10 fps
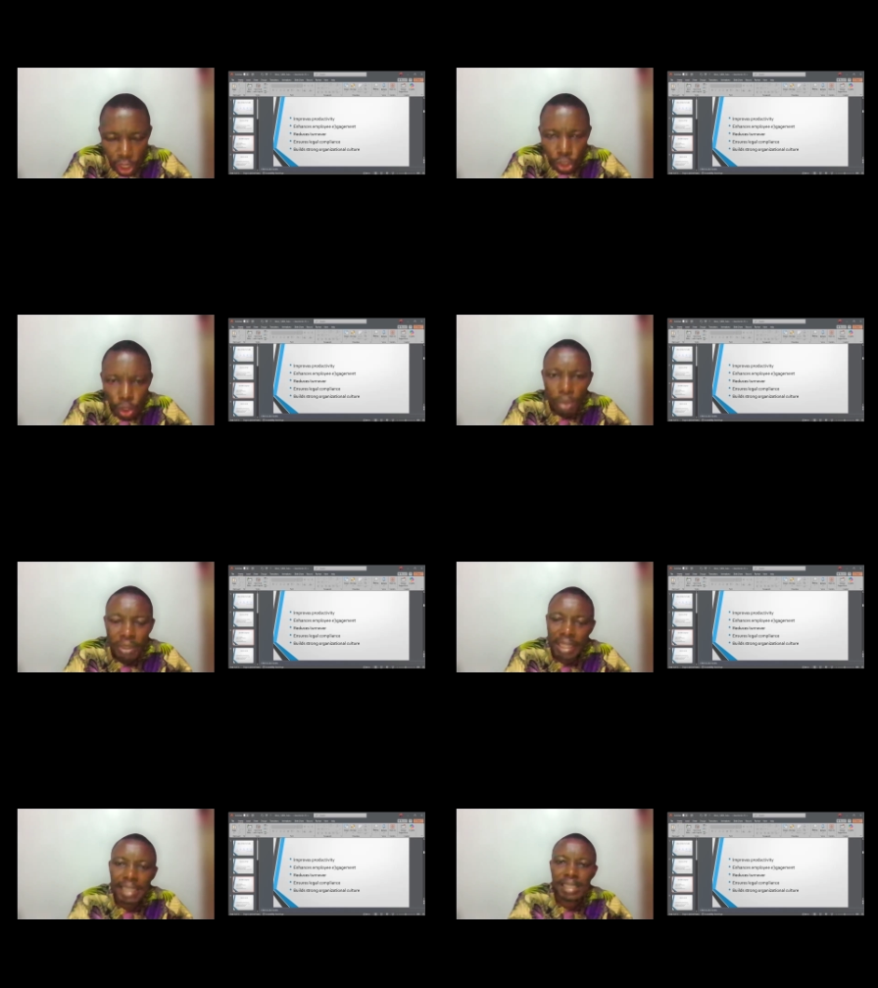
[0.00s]
So
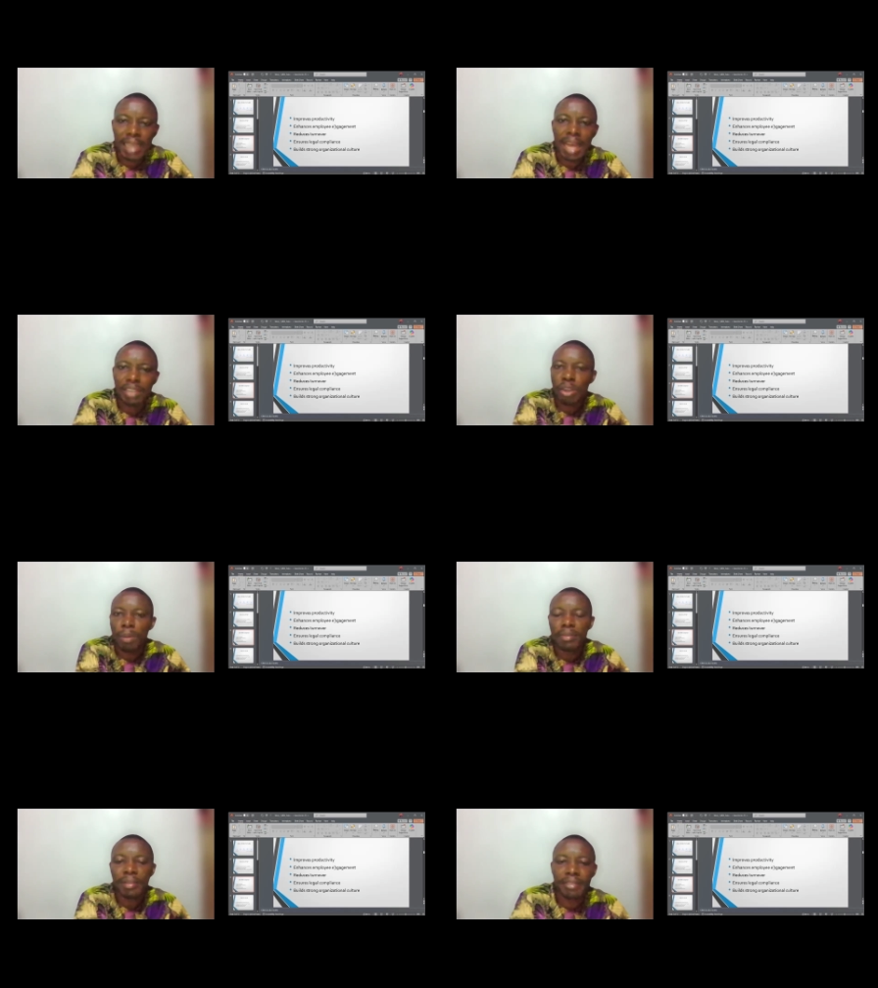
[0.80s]
these are some
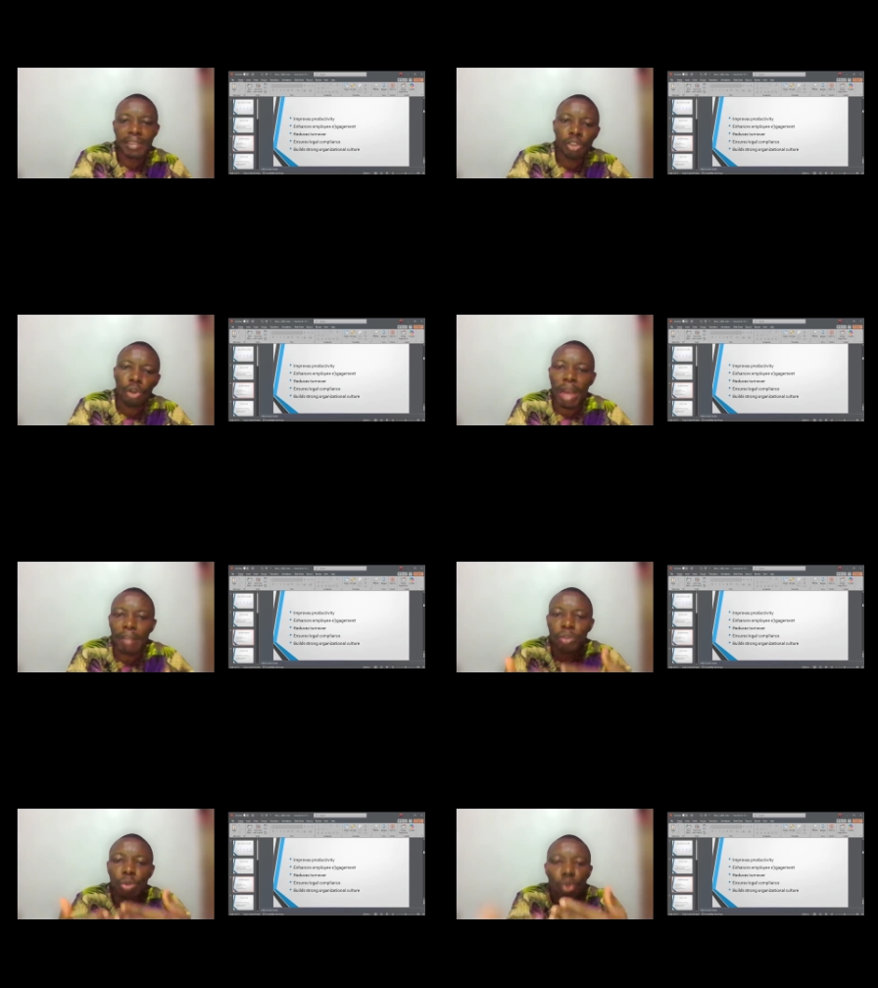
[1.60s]
of the things. So you
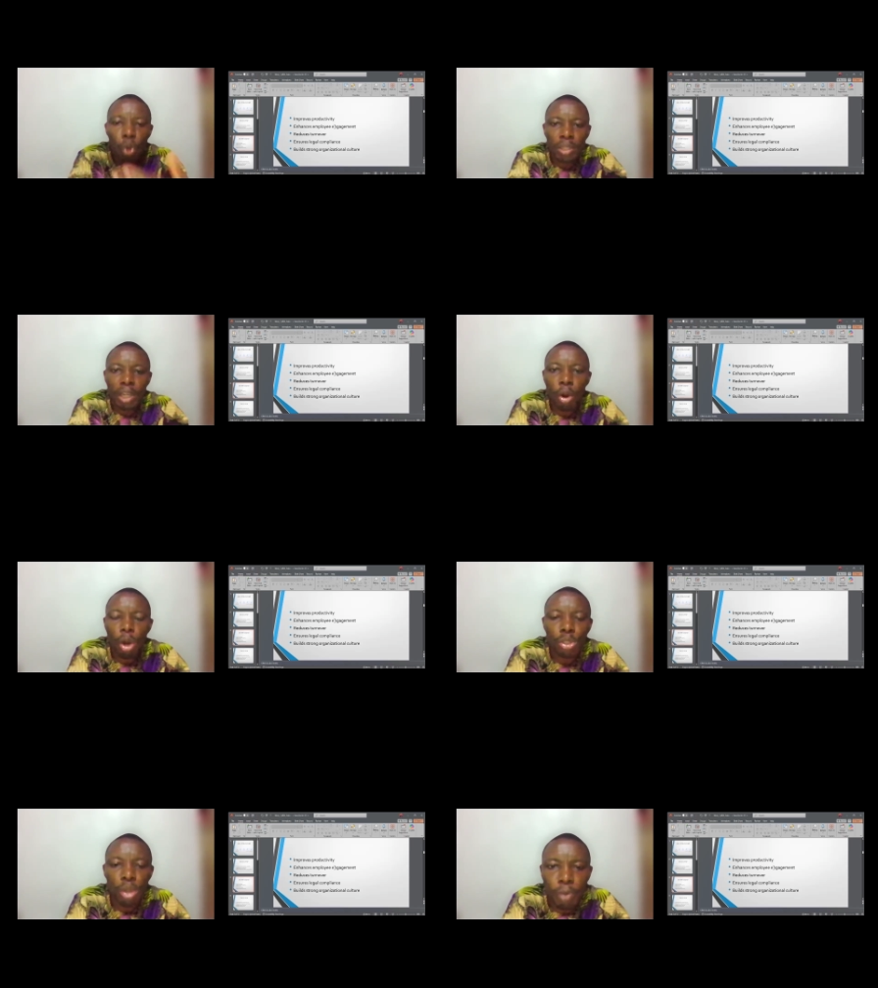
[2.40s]
have to know the
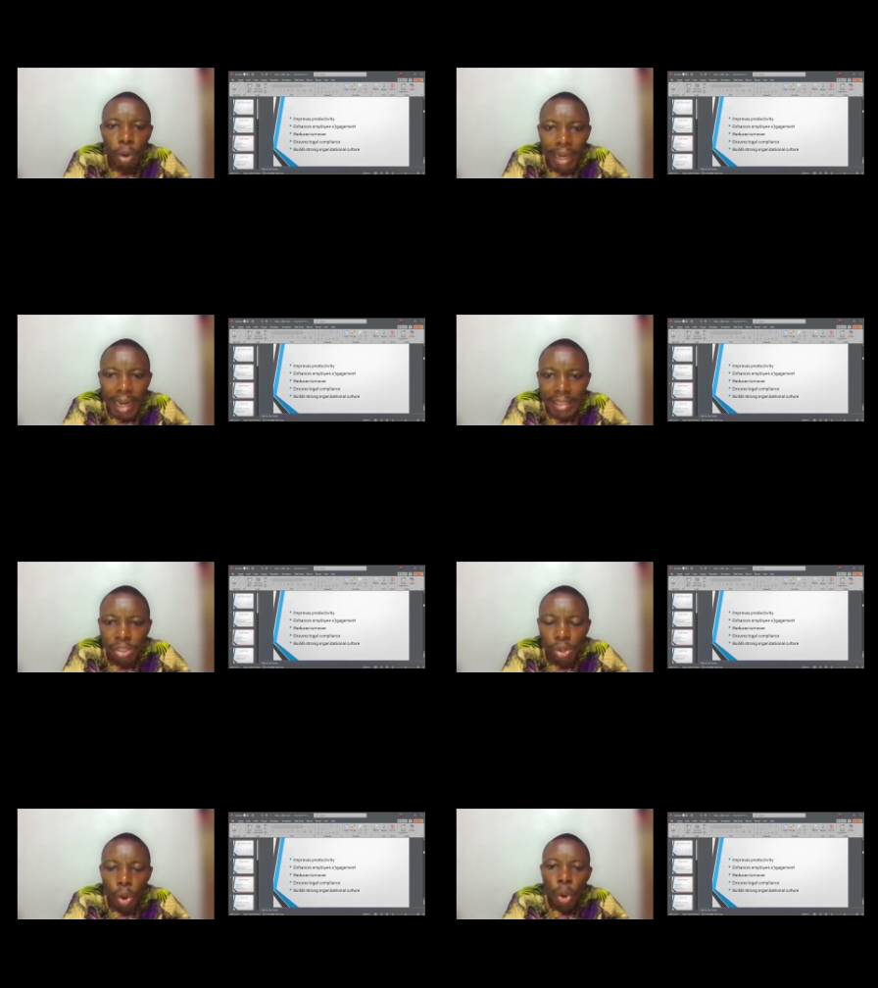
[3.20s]
culture of your
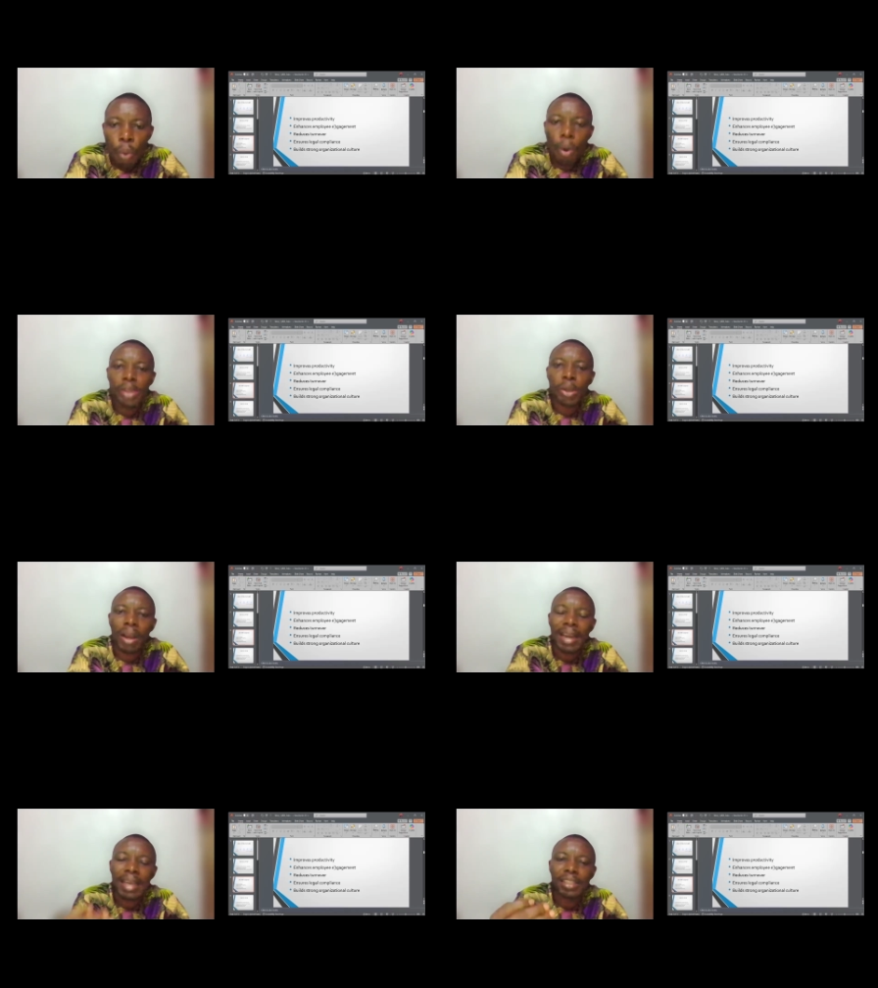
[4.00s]
organization, what the
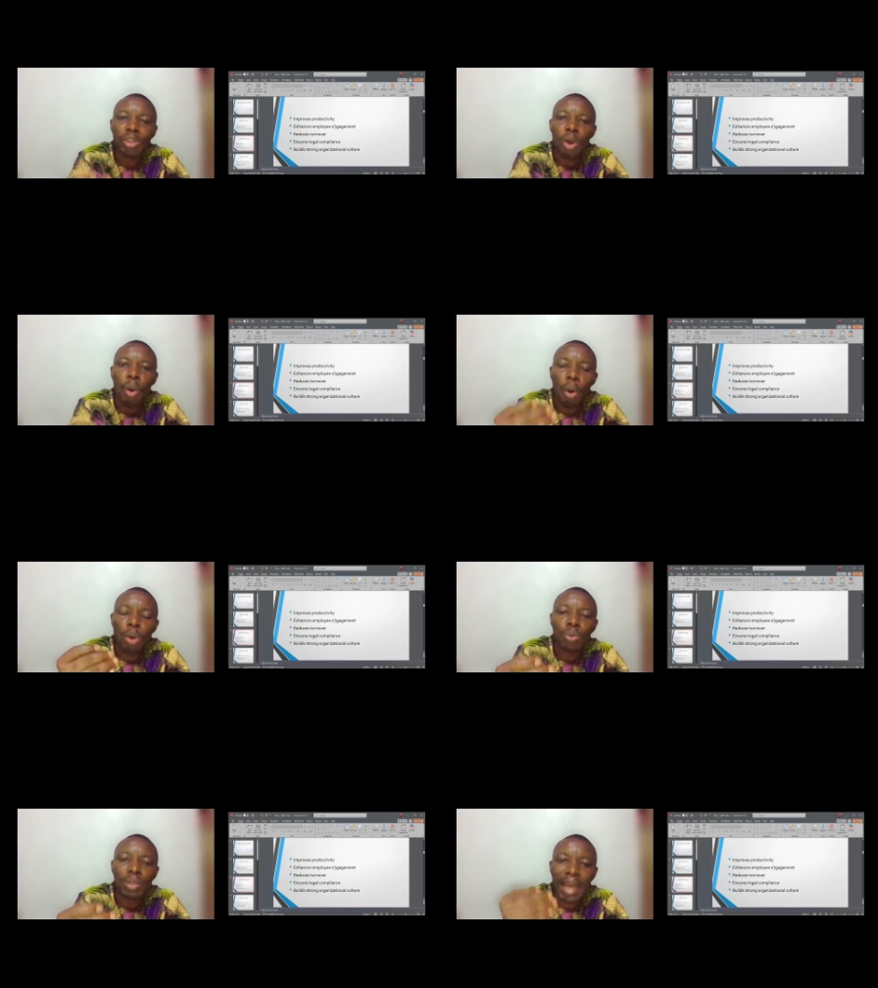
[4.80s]
organization
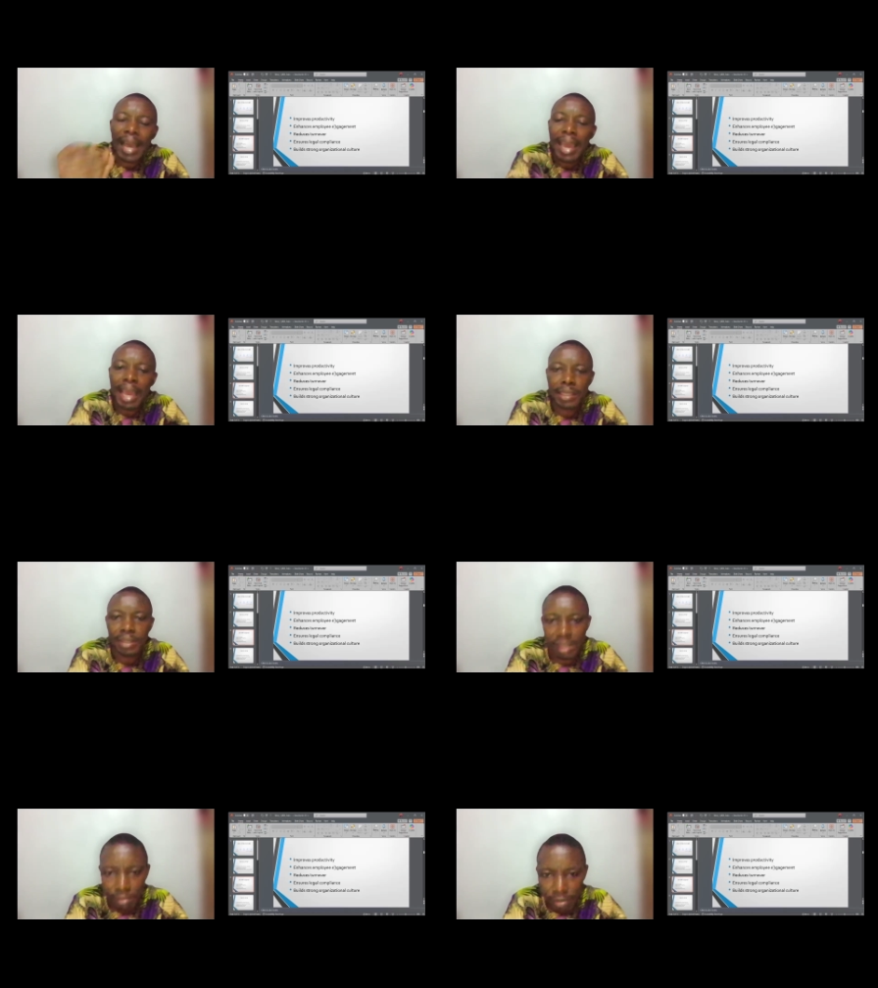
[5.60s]
hold without
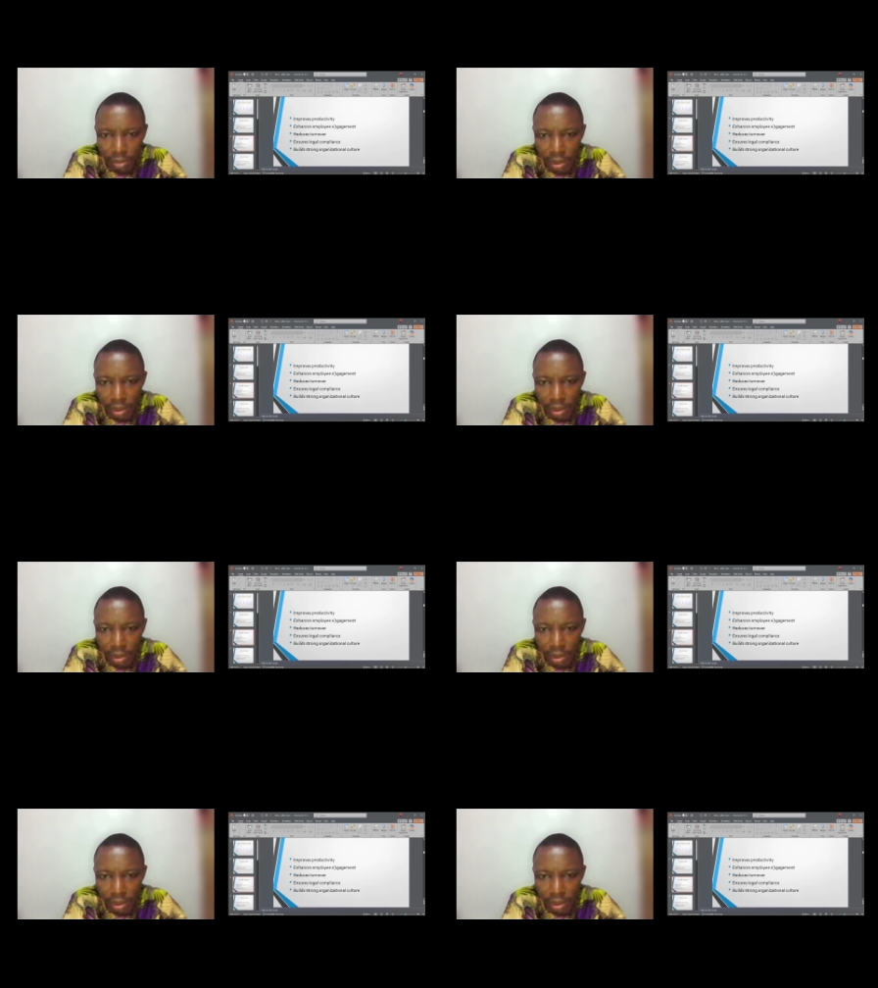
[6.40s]
esteem.